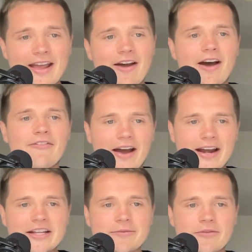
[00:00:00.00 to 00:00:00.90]
a
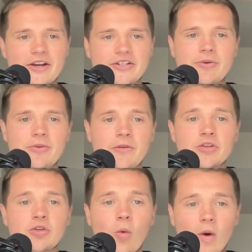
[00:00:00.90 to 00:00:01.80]
finance professional with over
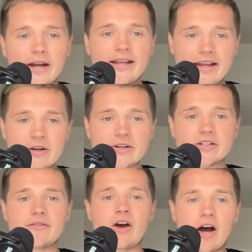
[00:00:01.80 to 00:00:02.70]
20 years
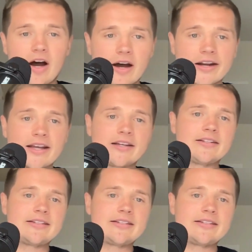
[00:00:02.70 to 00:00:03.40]
of audit,